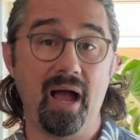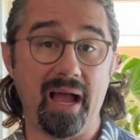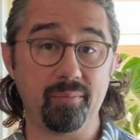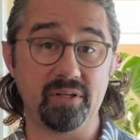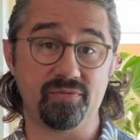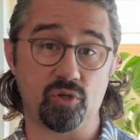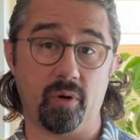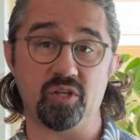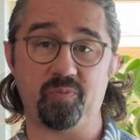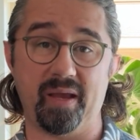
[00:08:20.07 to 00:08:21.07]
I believe
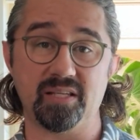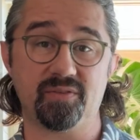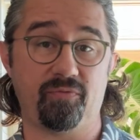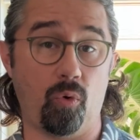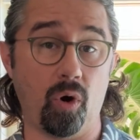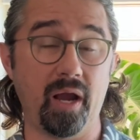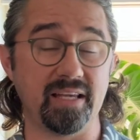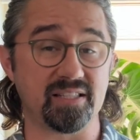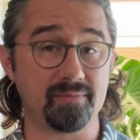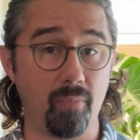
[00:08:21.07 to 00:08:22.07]
Squarespace for
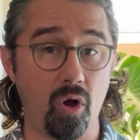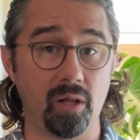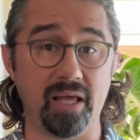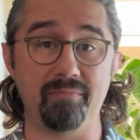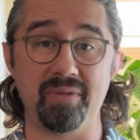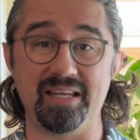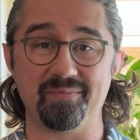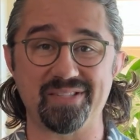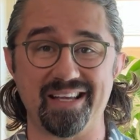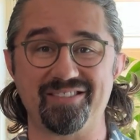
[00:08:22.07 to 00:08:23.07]
a small and
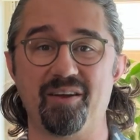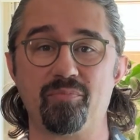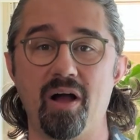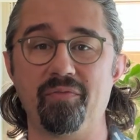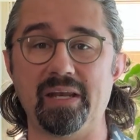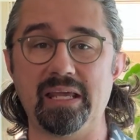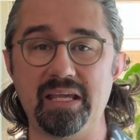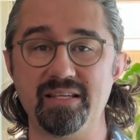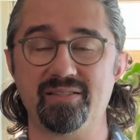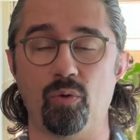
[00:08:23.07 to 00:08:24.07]
medium-sized nonprofit
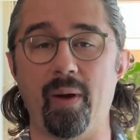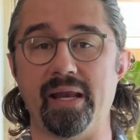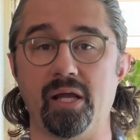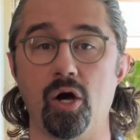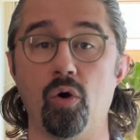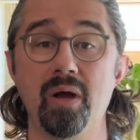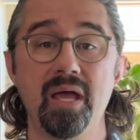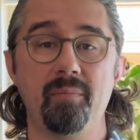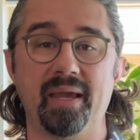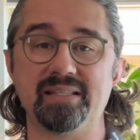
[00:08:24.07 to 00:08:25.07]
is the way to go
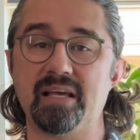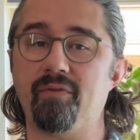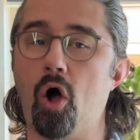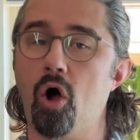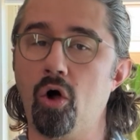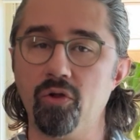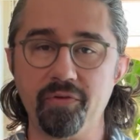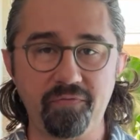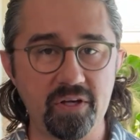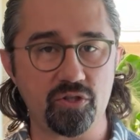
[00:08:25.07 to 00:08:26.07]
because they have all
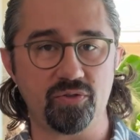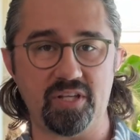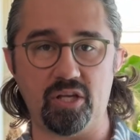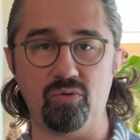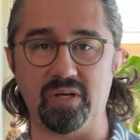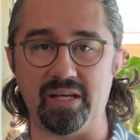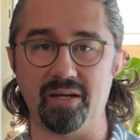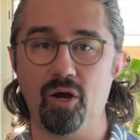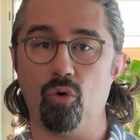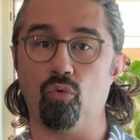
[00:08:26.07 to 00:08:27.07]
the features that you
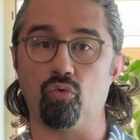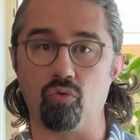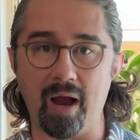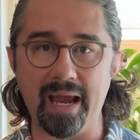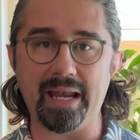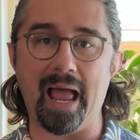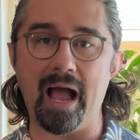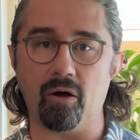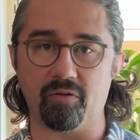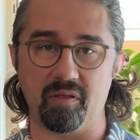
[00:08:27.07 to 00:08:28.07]
need right
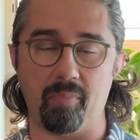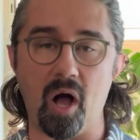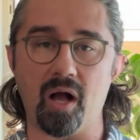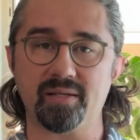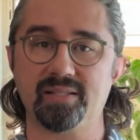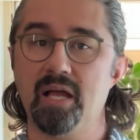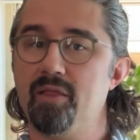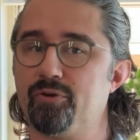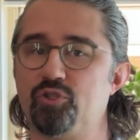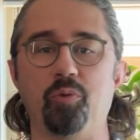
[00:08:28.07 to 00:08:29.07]
out of the box.
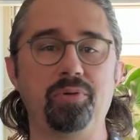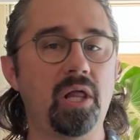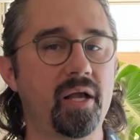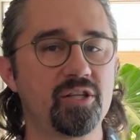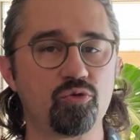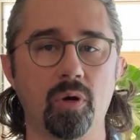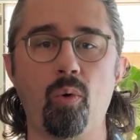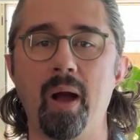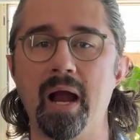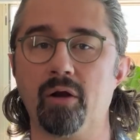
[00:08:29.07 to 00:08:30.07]
There's no plugins
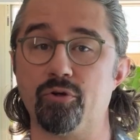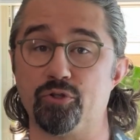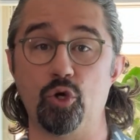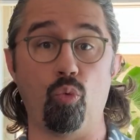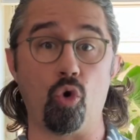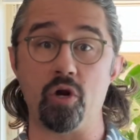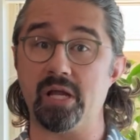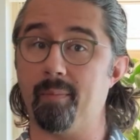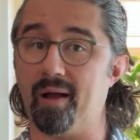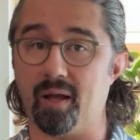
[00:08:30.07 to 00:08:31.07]
required. There's no
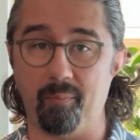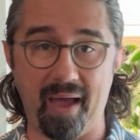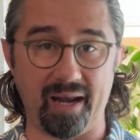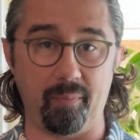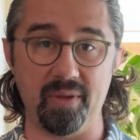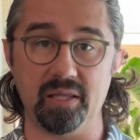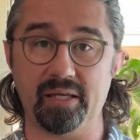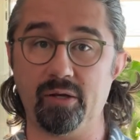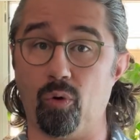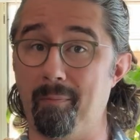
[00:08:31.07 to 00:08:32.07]
worrying about
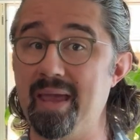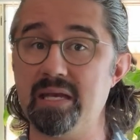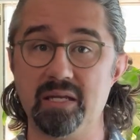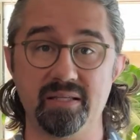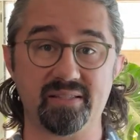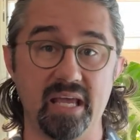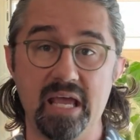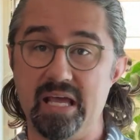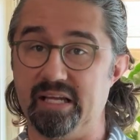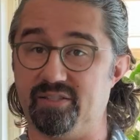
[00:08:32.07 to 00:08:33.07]
compatibility or maintenance.
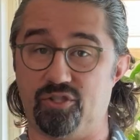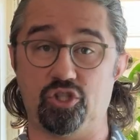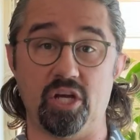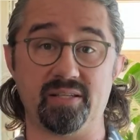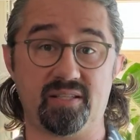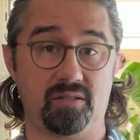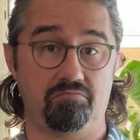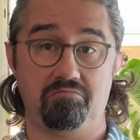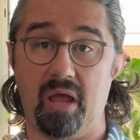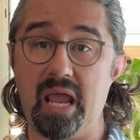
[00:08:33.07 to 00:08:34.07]
It's just,
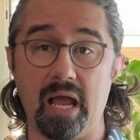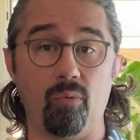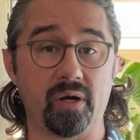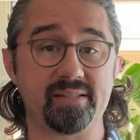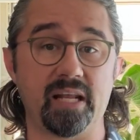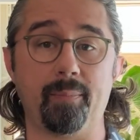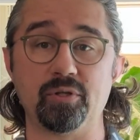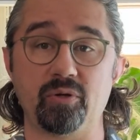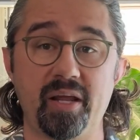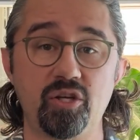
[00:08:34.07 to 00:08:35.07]
hey, I want to set up a
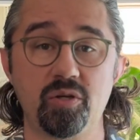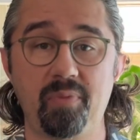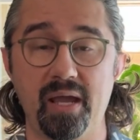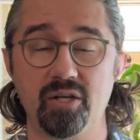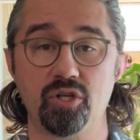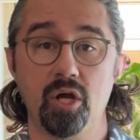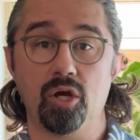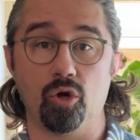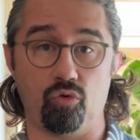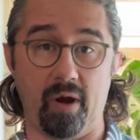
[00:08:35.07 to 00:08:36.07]
donation page.
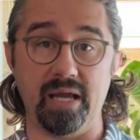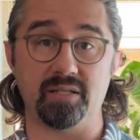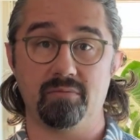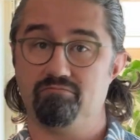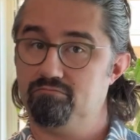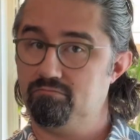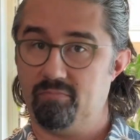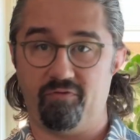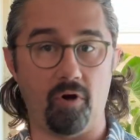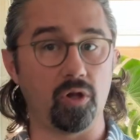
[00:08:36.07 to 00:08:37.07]
Great.
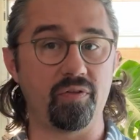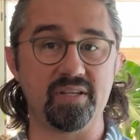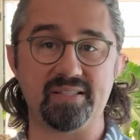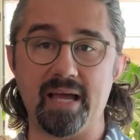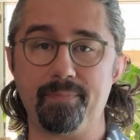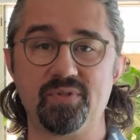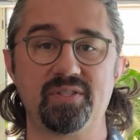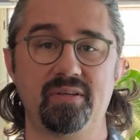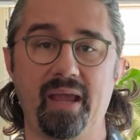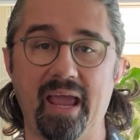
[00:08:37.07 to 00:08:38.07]
Follow these
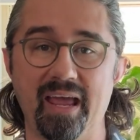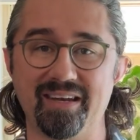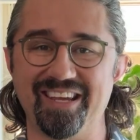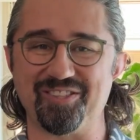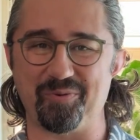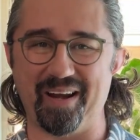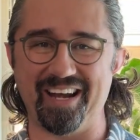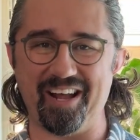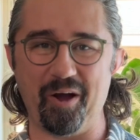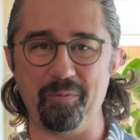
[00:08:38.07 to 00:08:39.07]
steps and it's ready
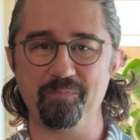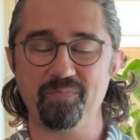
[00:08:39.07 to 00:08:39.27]
to go.